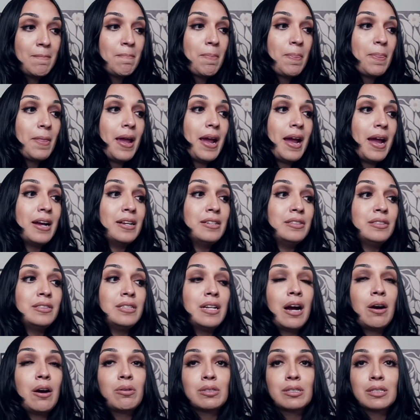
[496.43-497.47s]
And
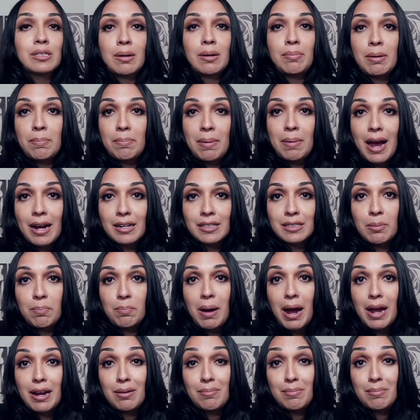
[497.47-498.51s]
now it's coming back to
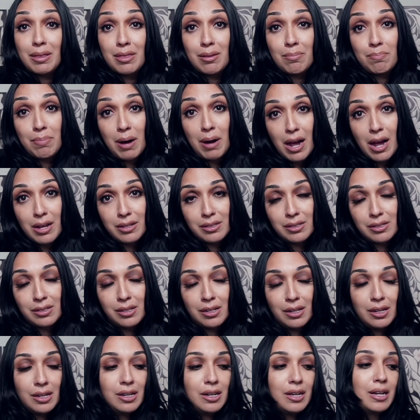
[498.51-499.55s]
bite him in the butt.
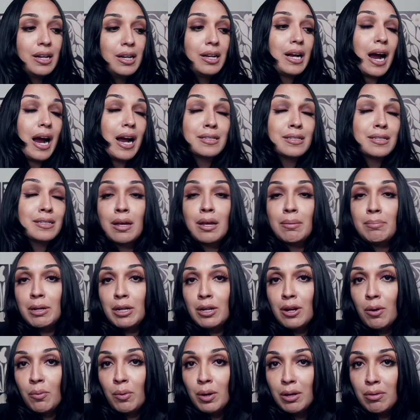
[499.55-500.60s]
Guys, let me
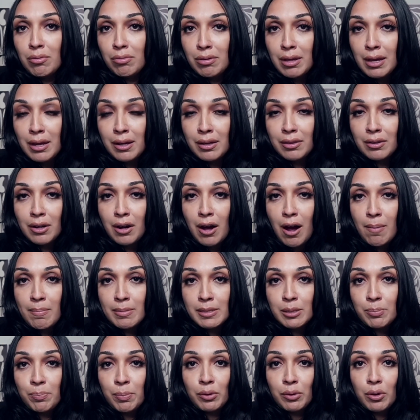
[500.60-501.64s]
know what you think in the
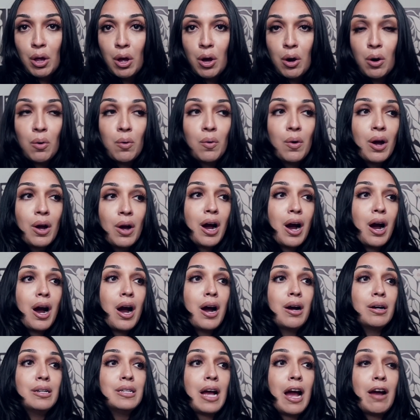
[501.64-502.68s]
comments below.
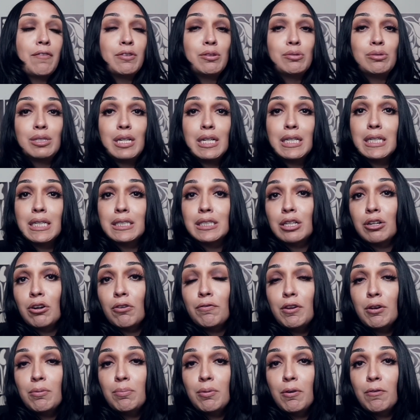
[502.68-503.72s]
Have you seen this
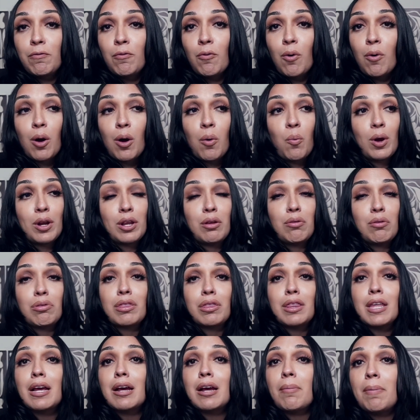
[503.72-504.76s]
interview before? What do you
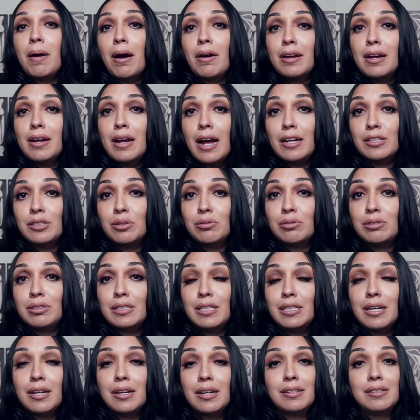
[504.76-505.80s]
think about it as you
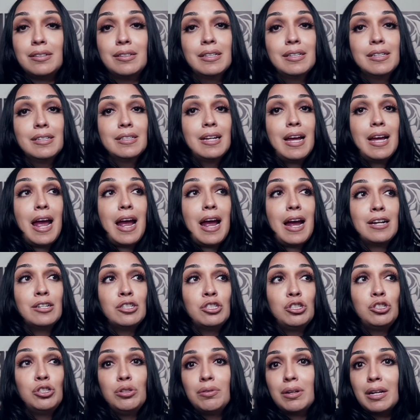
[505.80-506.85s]
see it?
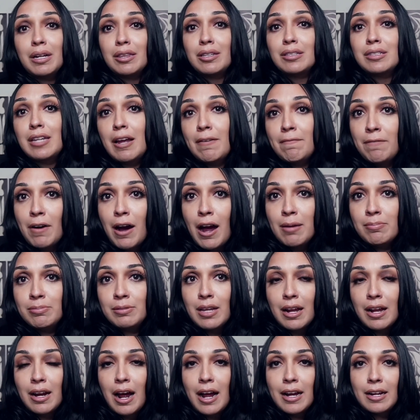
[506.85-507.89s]
And do you get the same vibes
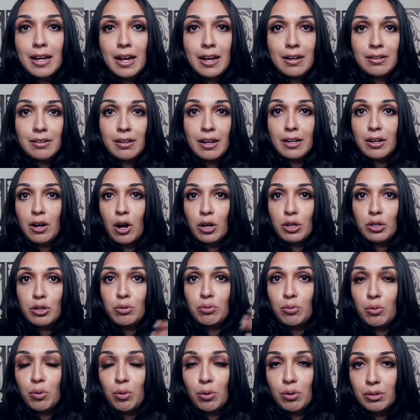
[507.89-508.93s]
that I get? Like, are
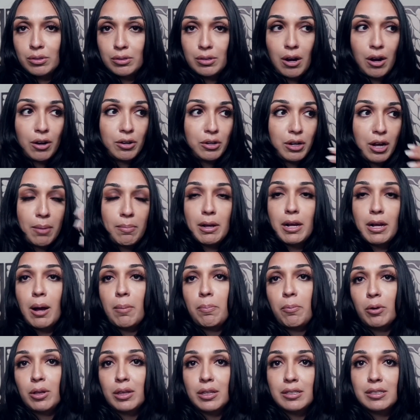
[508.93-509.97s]
you coming
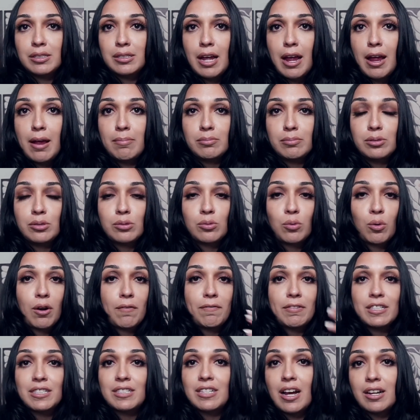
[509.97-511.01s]
up with the same sort
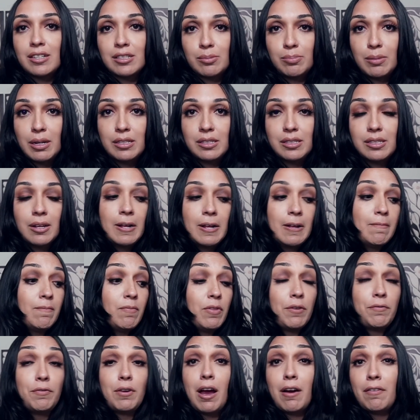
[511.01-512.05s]
of assessments?
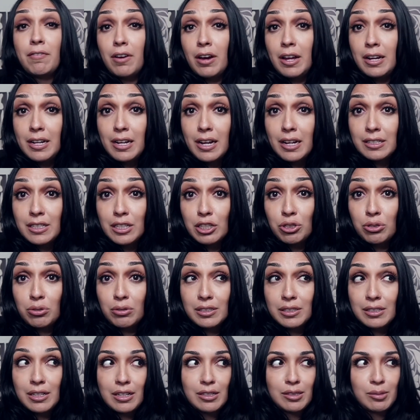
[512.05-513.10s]
If you have any additional
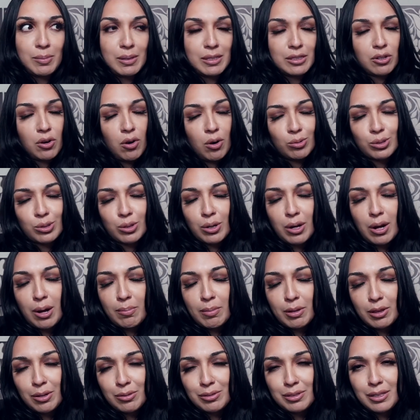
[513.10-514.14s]
assessments, also
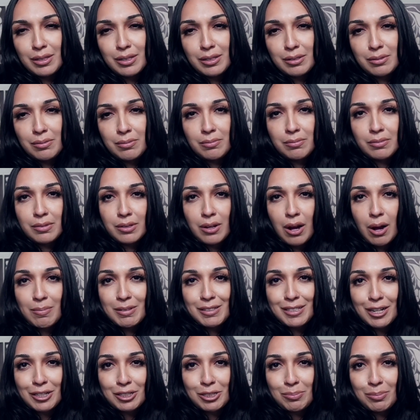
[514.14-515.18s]
comment those in the
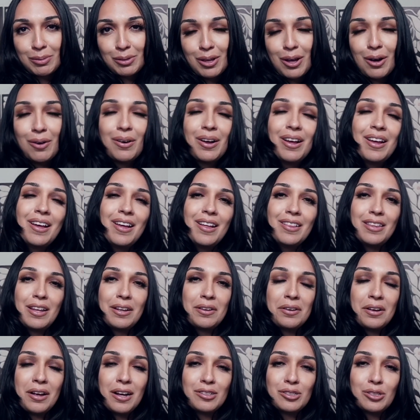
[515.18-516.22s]
comment section below.
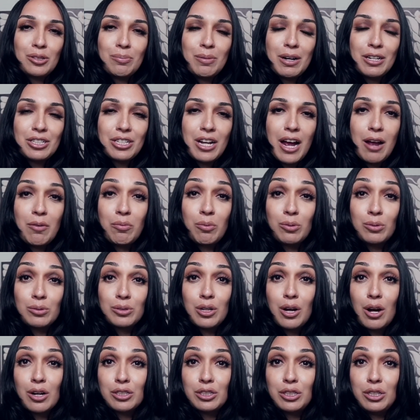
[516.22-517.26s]
Thank you guys so much. I will
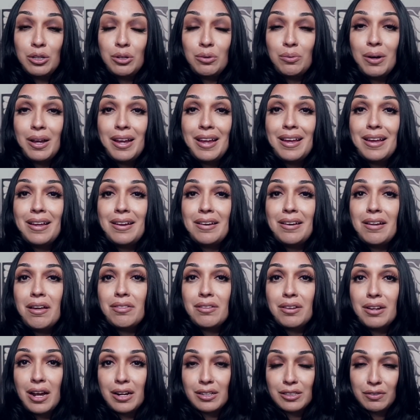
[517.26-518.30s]
talk to you in
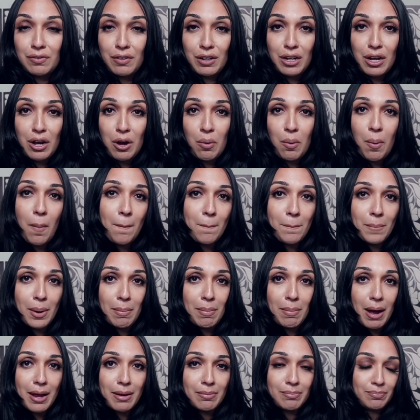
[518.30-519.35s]
the next video.
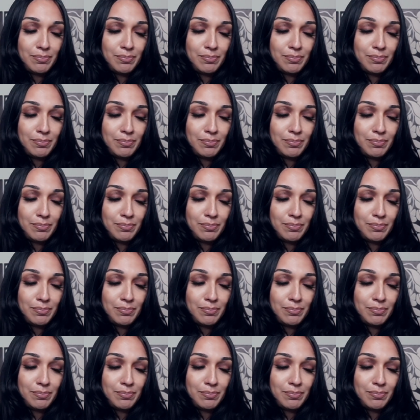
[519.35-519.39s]
Bye-bye.